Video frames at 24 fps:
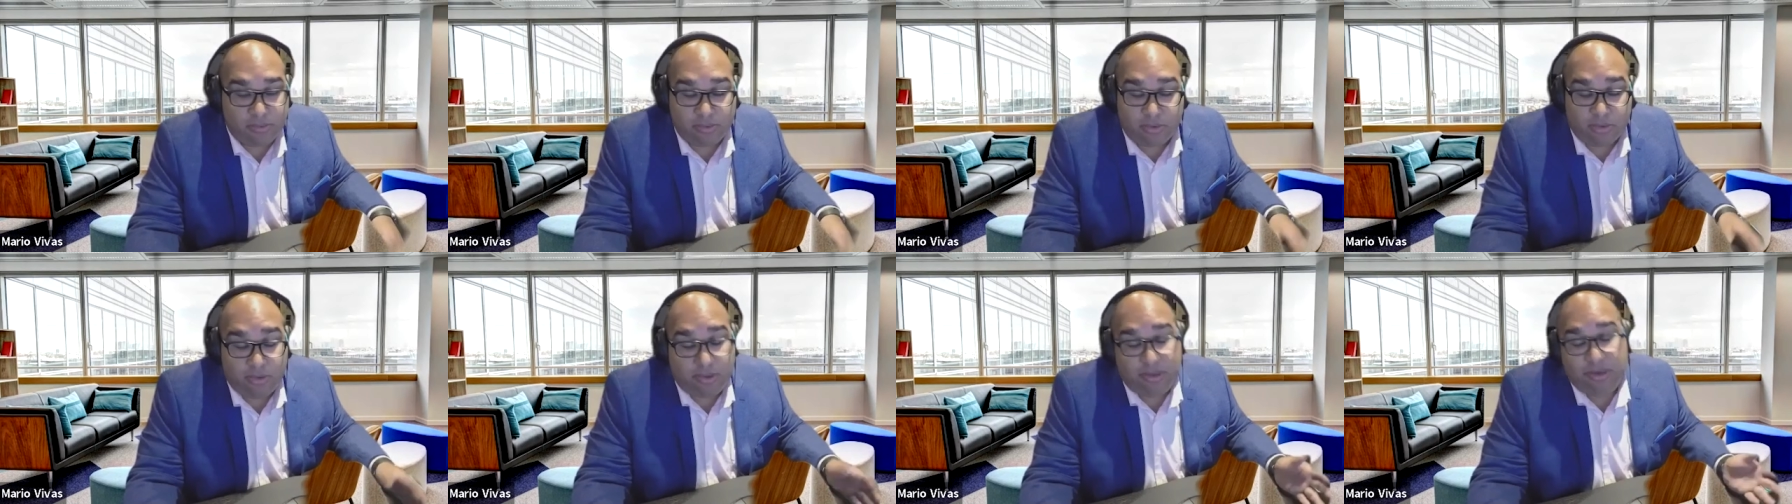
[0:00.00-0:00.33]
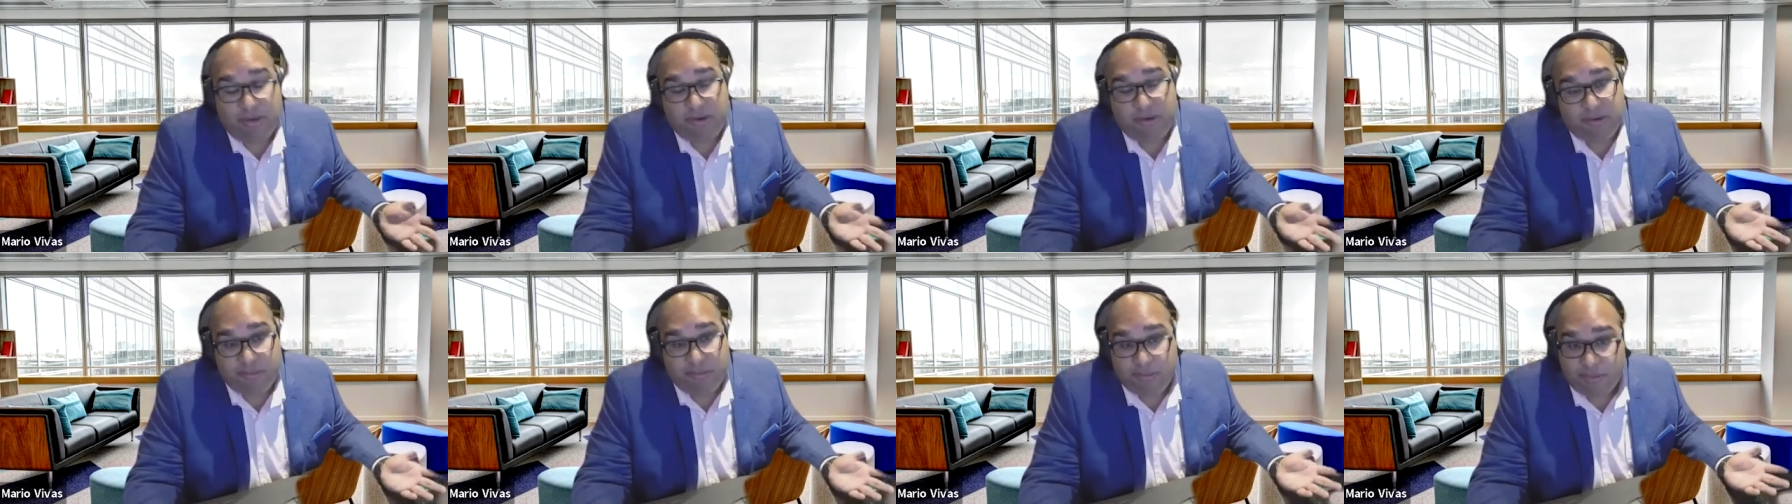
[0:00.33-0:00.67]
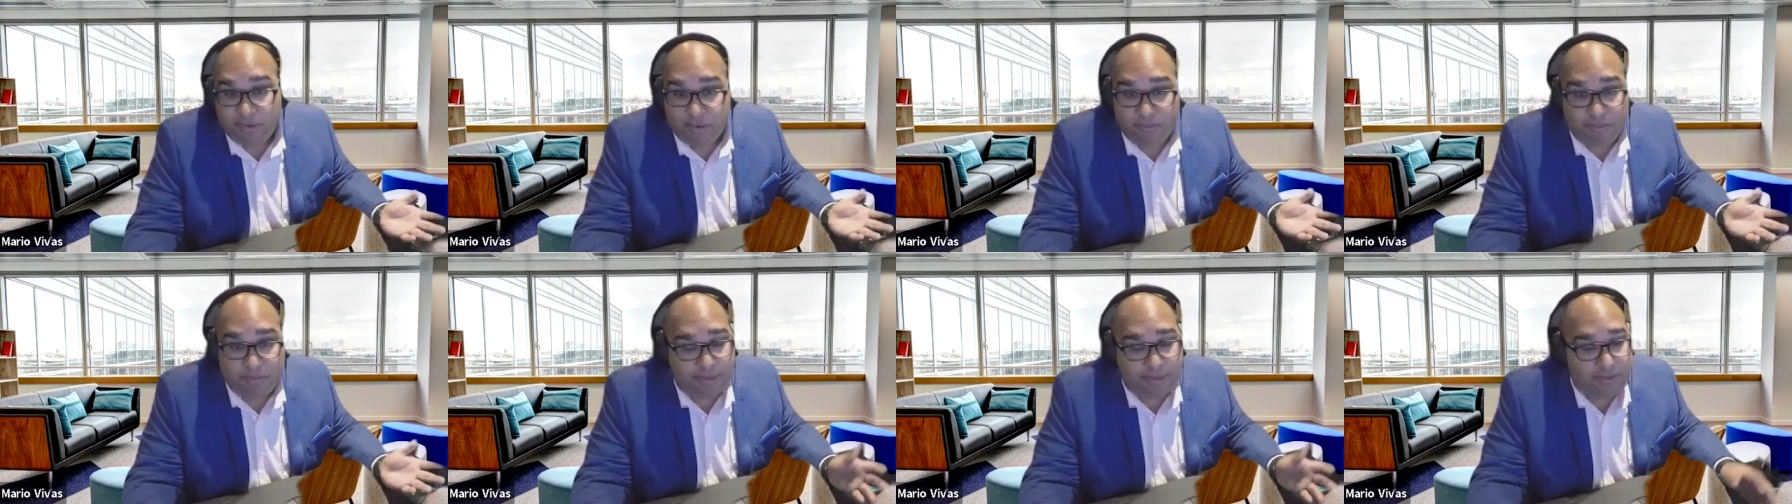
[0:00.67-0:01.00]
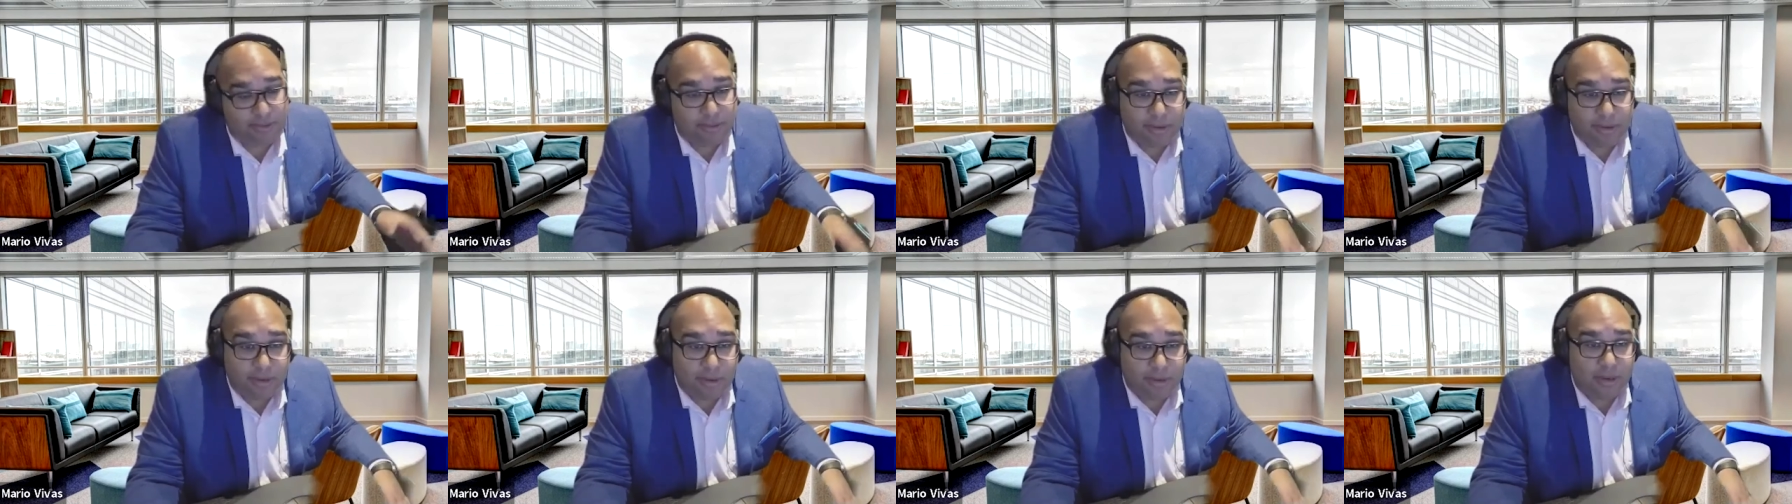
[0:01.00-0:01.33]
Well, here, I mean,
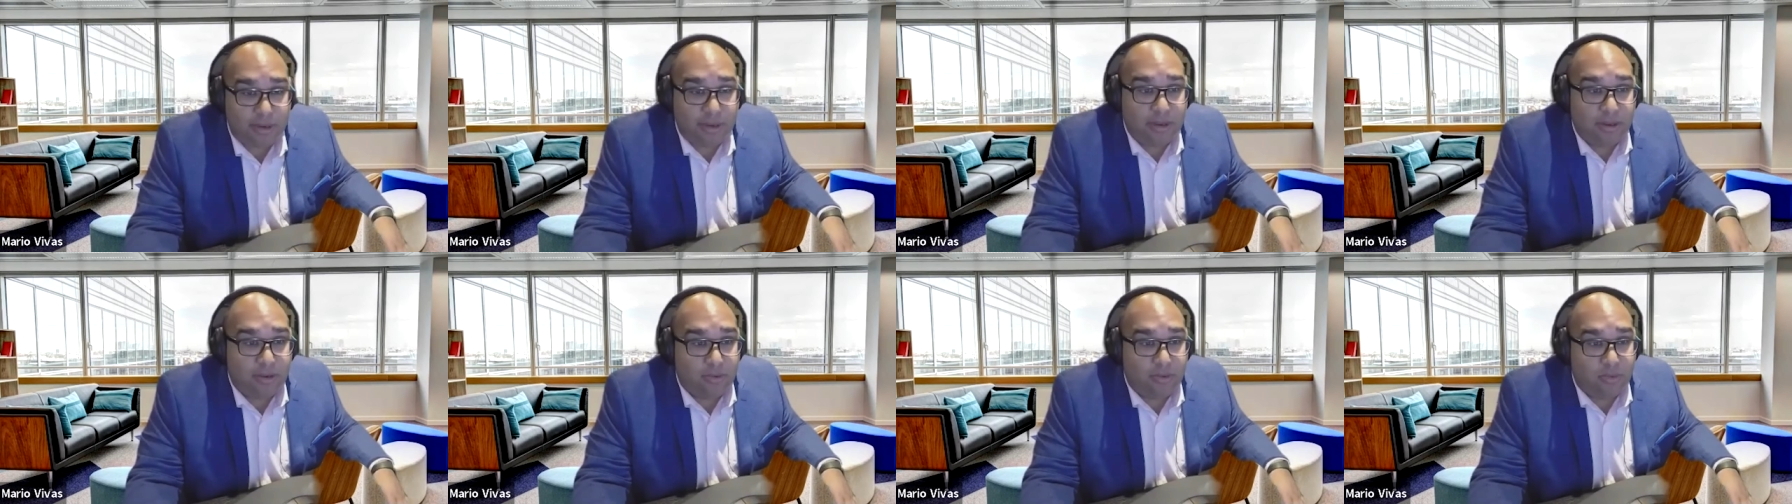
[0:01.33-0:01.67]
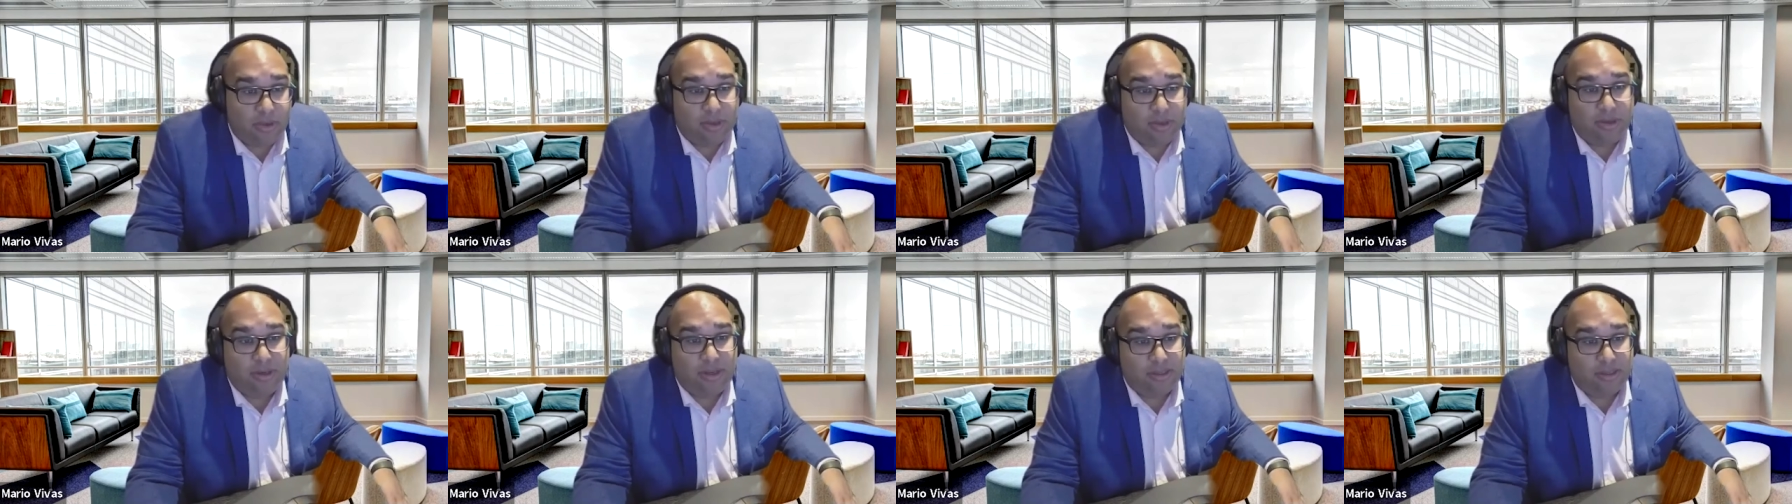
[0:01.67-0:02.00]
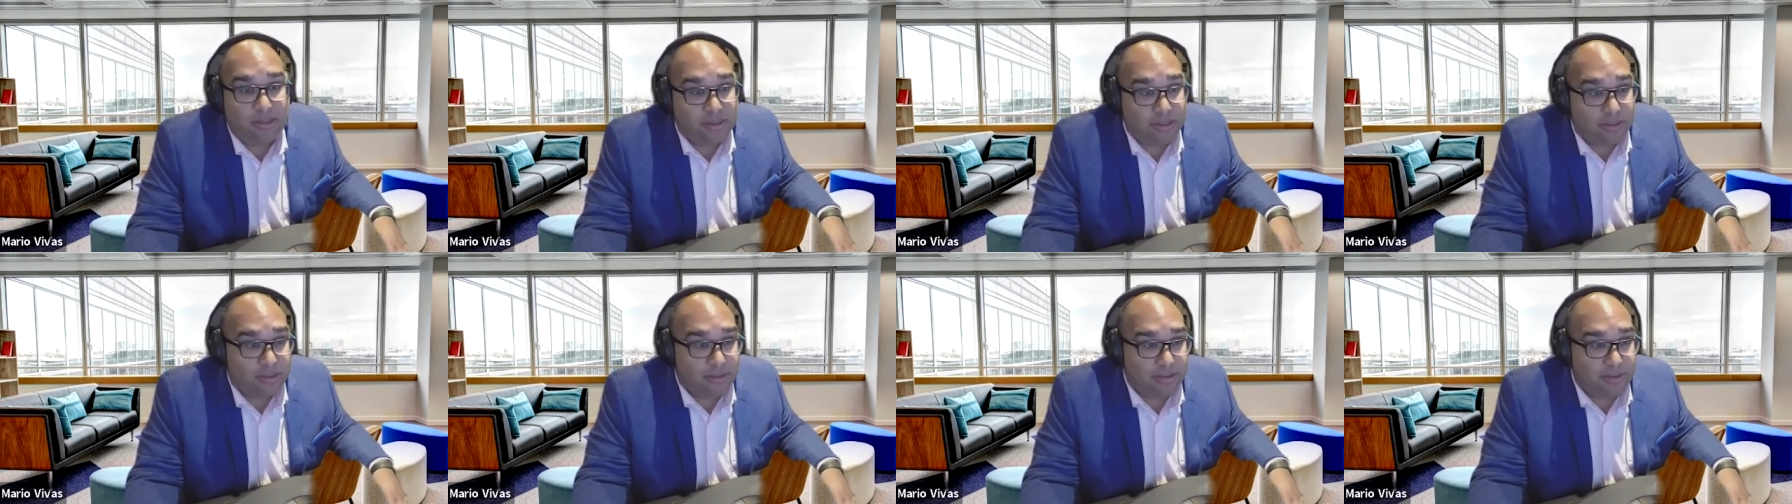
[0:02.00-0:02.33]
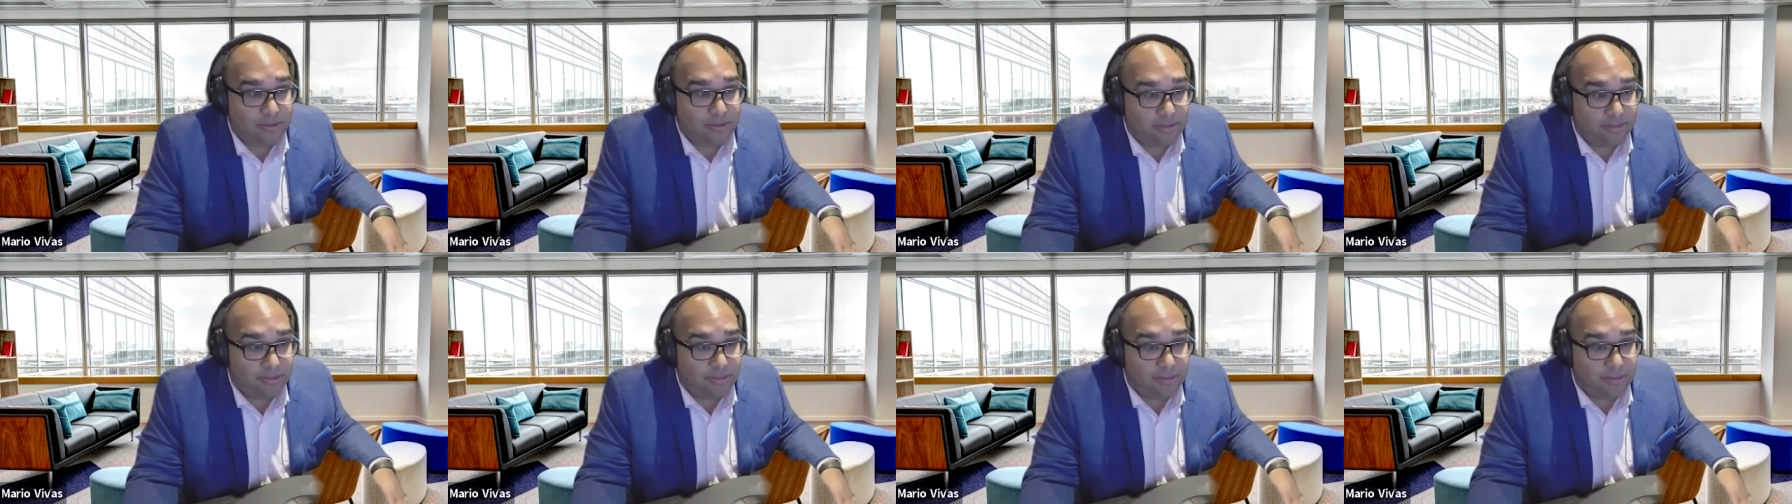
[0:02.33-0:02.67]
we could get stuck
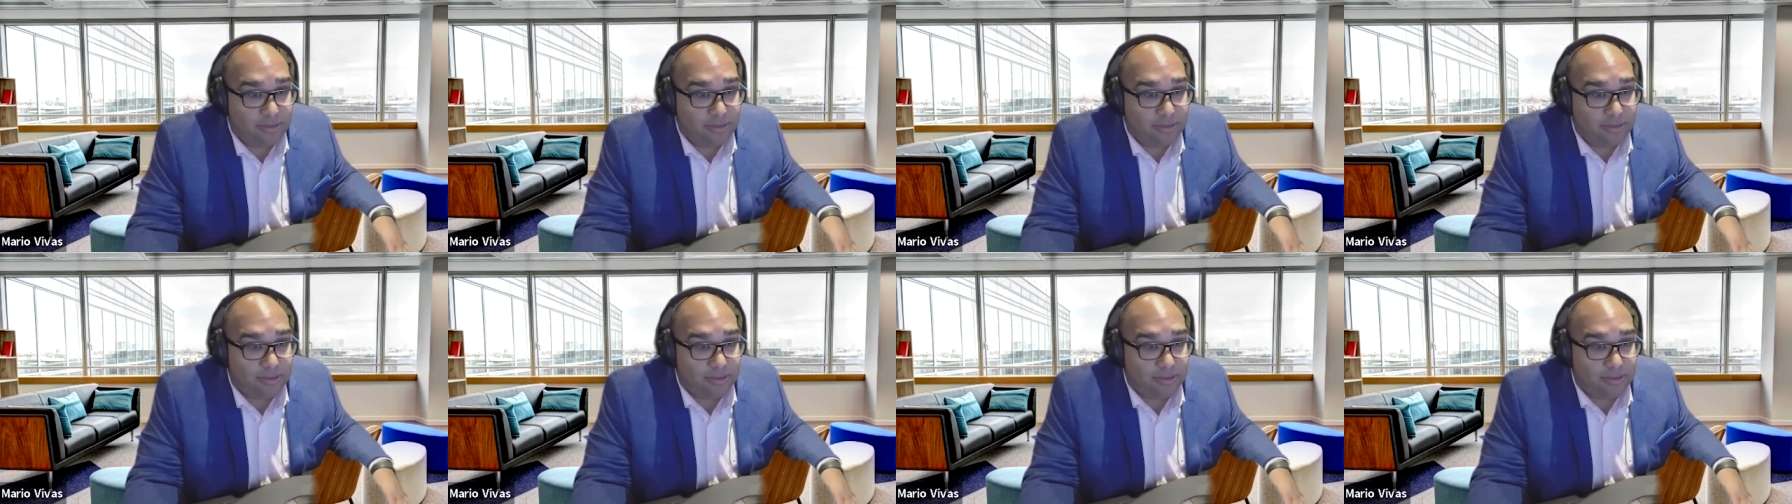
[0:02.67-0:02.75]
on